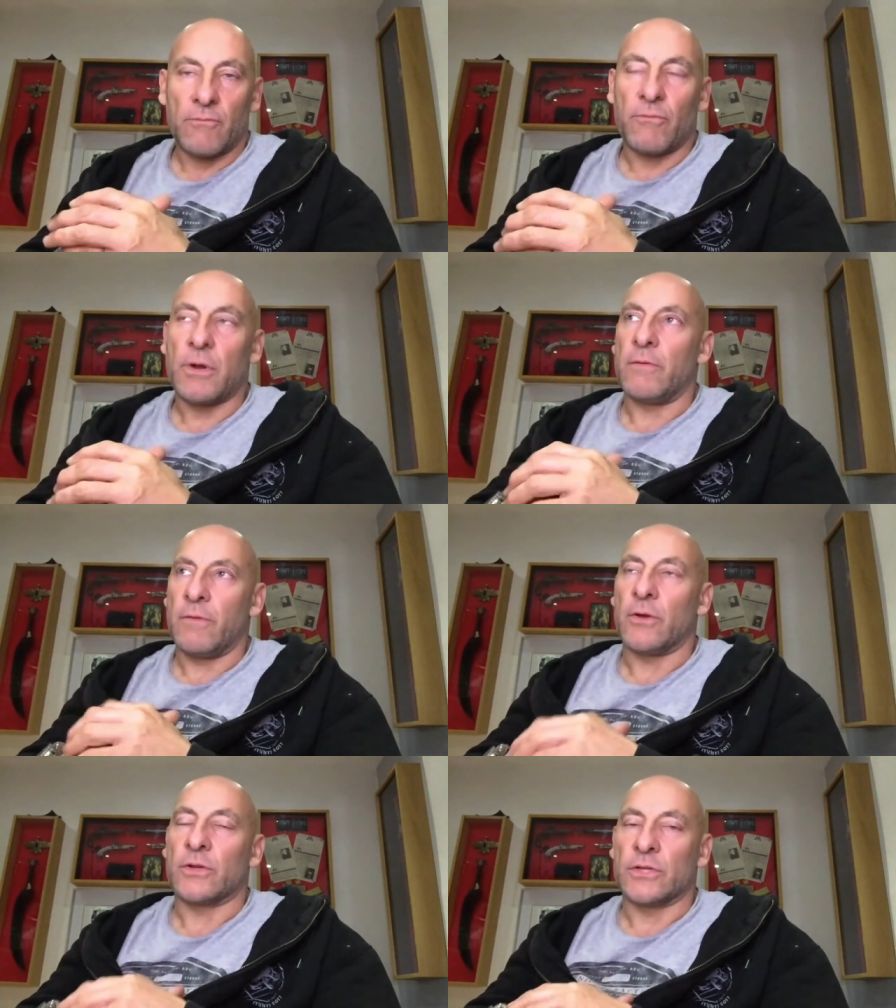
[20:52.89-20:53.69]
Really,
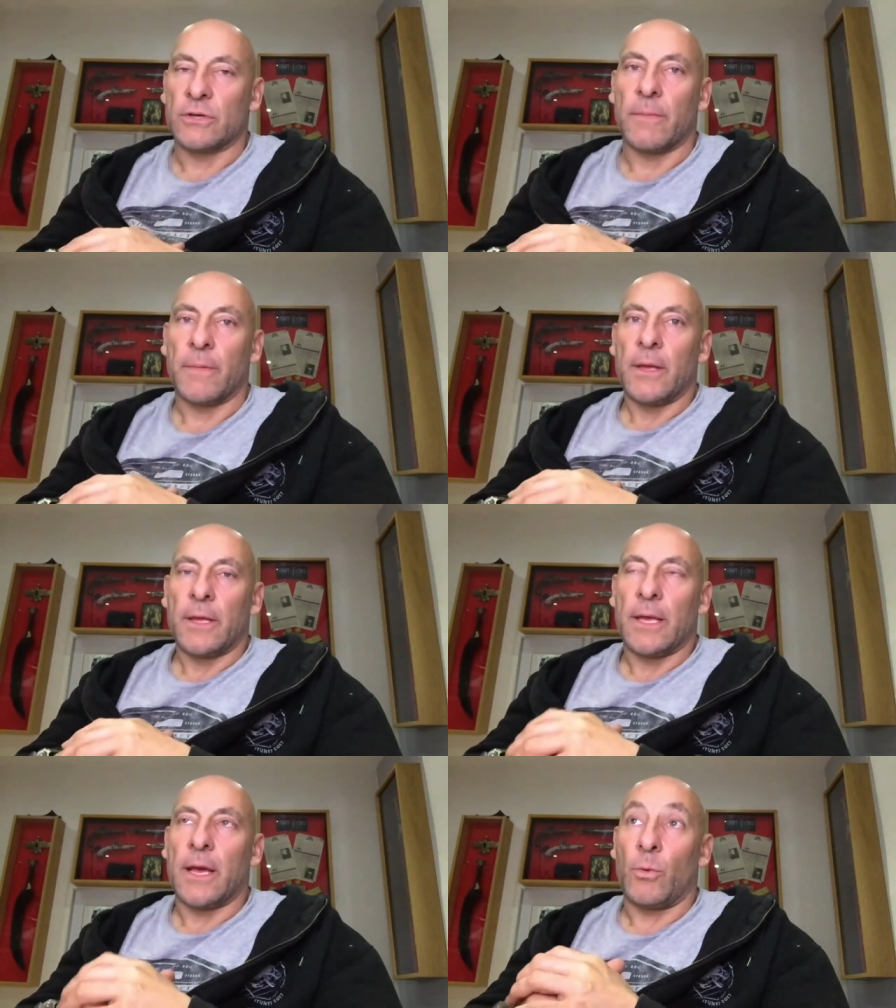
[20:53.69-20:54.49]
really good time.
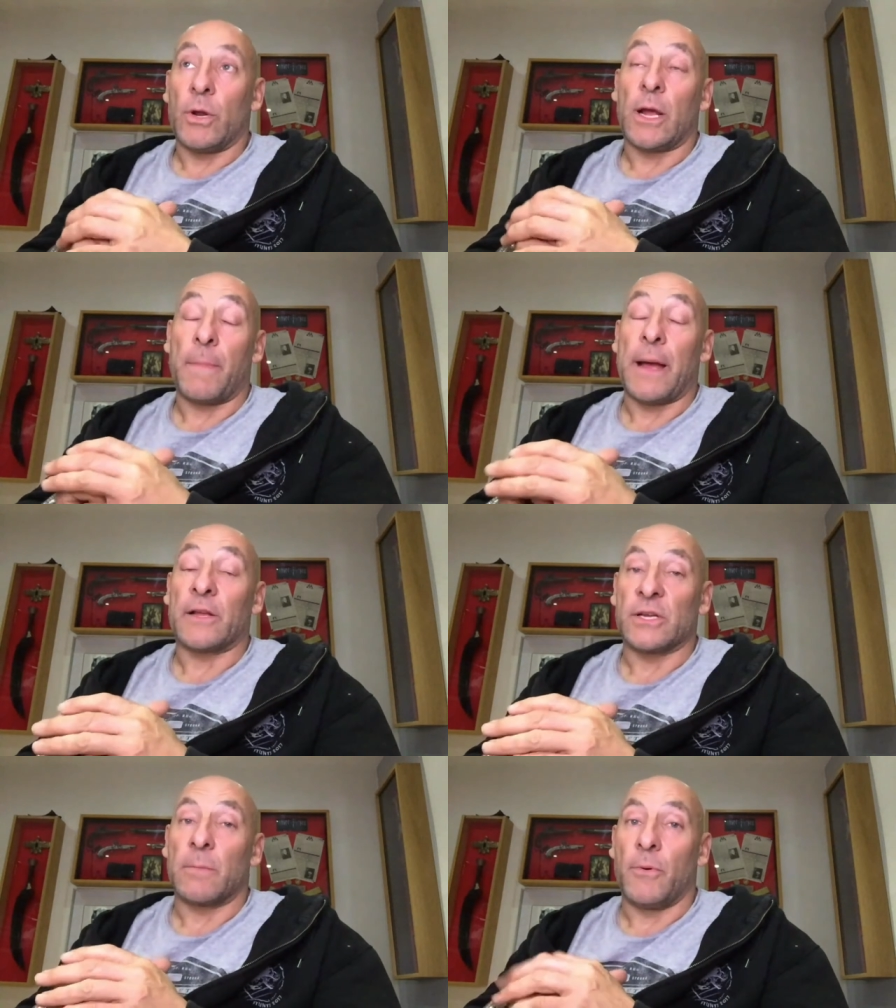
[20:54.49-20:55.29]
Yeah, I want to come
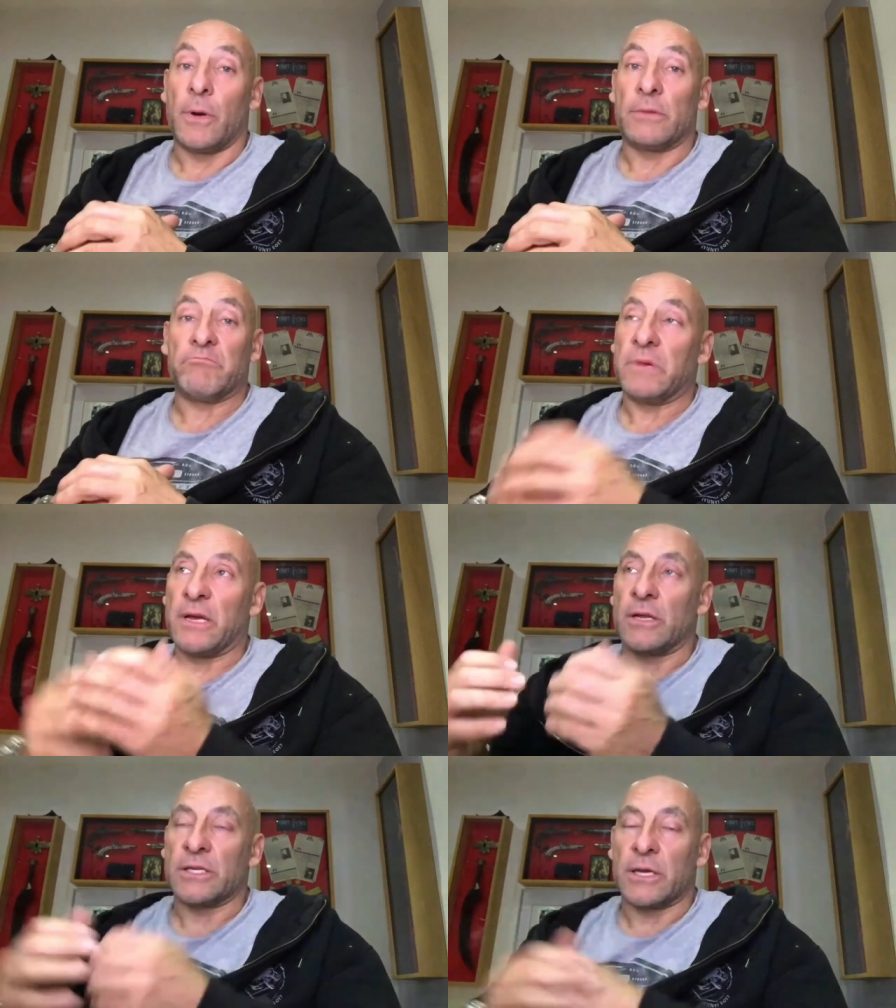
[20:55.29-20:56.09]
back at some point.
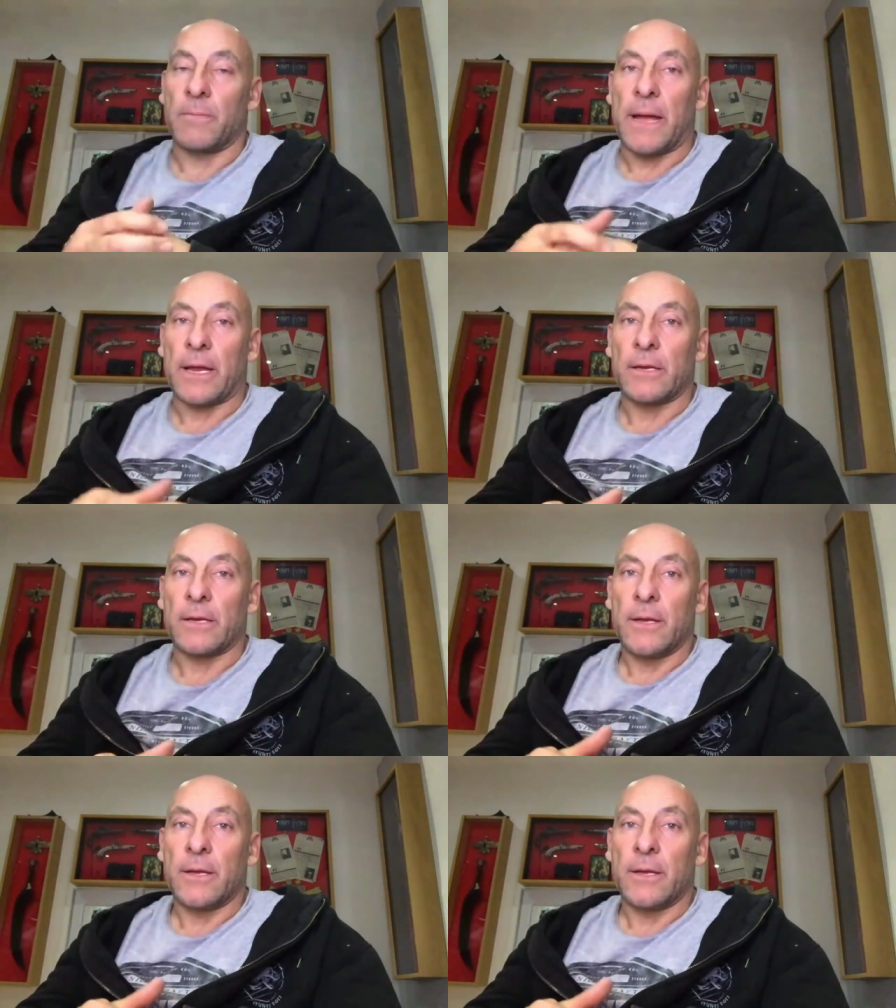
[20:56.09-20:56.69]
I'd like to come back.